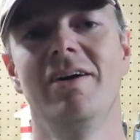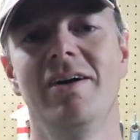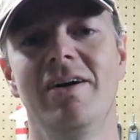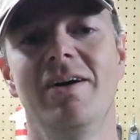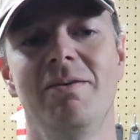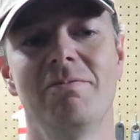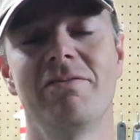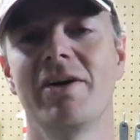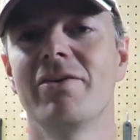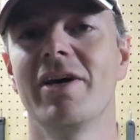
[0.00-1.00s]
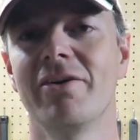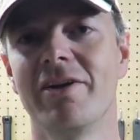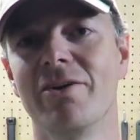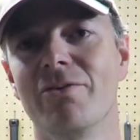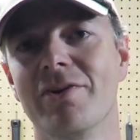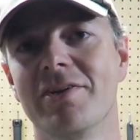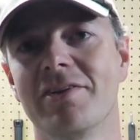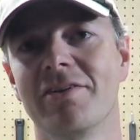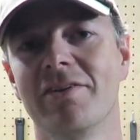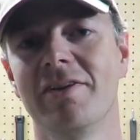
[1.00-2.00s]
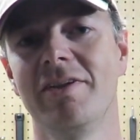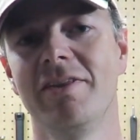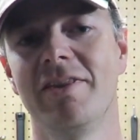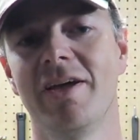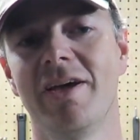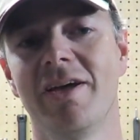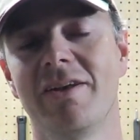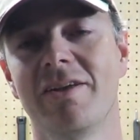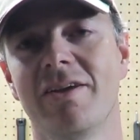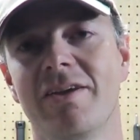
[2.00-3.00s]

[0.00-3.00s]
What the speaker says: Found out here recently that